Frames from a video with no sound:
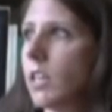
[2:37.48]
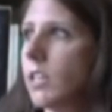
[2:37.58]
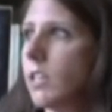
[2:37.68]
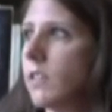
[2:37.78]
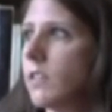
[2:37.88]

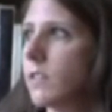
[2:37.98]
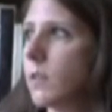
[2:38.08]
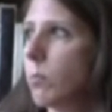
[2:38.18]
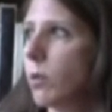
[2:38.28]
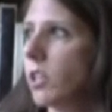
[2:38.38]
is
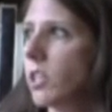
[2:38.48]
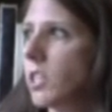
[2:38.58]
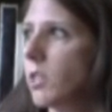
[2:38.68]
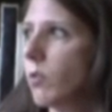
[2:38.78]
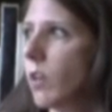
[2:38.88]
a
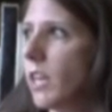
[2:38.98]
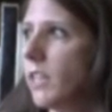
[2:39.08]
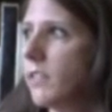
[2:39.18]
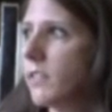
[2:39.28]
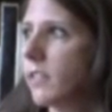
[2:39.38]
burgundy red.